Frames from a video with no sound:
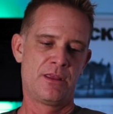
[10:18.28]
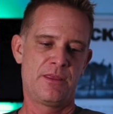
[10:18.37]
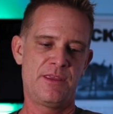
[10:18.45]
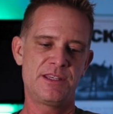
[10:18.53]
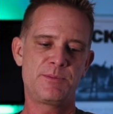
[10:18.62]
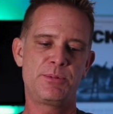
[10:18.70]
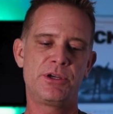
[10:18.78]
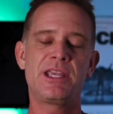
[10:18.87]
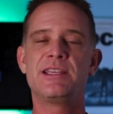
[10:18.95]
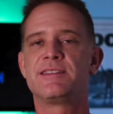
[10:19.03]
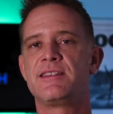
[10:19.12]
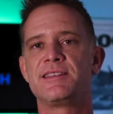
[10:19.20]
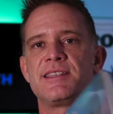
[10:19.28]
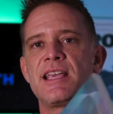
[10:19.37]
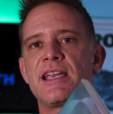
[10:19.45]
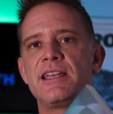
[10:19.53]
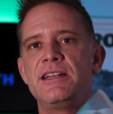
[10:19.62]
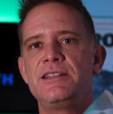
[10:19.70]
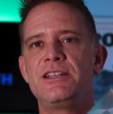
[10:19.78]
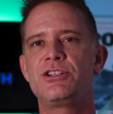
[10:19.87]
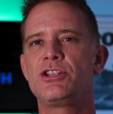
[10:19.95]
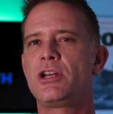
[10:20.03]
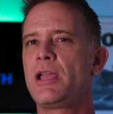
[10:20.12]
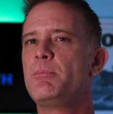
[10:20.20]
This book is the second
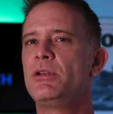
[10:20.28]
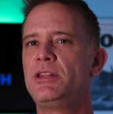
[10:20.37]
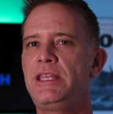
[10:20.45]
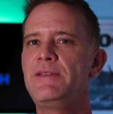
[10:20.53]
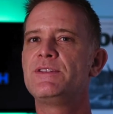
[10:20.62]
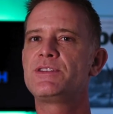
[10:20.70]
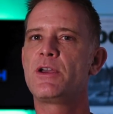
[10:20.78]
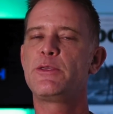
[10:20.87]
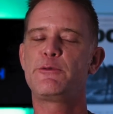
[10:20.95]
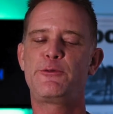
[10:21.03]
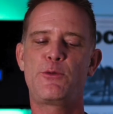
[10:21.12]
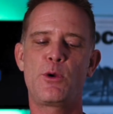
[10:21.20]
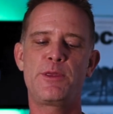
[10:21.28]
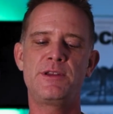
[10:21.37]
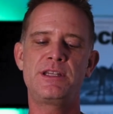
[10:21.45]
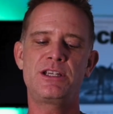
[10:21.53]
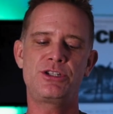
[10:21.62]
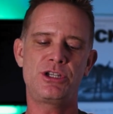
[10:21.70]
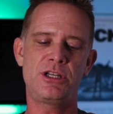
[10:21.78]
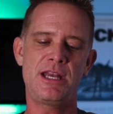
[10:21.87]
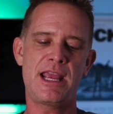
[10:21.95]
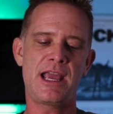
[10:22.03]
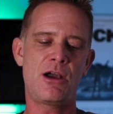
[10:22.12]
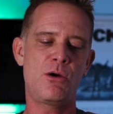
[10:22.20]
edition. I believe it's on the fourth edition
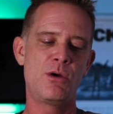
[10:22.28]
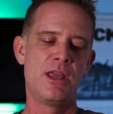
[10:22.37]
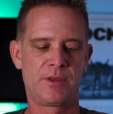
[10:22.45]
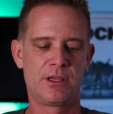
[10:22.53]
now.